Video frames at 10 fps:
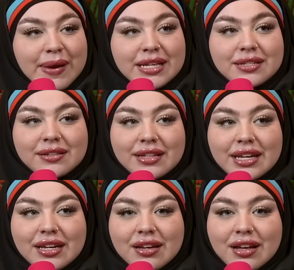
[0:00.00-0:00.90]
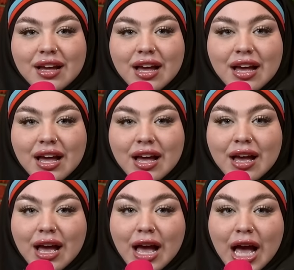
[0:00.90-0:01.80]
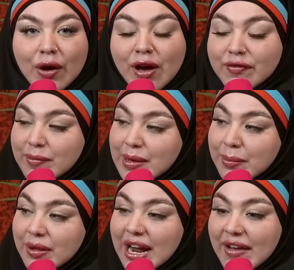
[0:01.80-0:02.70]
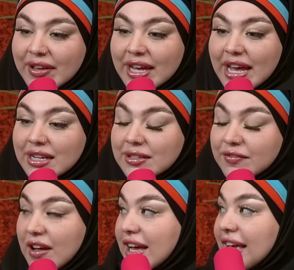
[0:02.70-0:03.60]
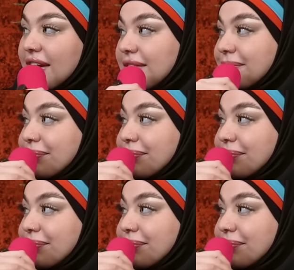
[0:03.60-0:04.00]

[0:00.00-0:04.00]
basically how often people are having kids and fucking